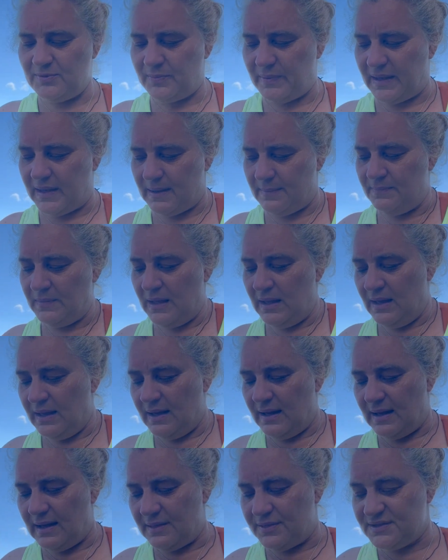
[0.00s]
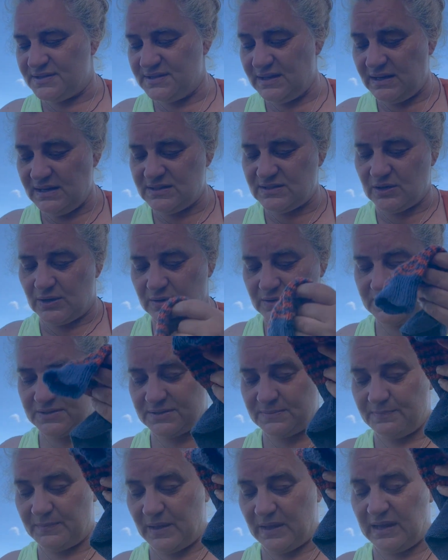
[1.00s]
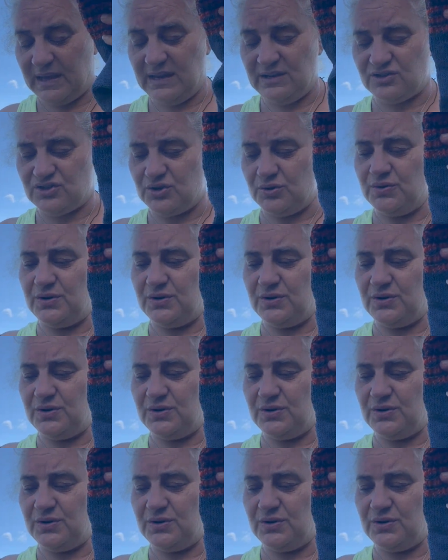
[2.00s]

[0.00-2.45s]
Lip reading: pair. The city socks, again, 2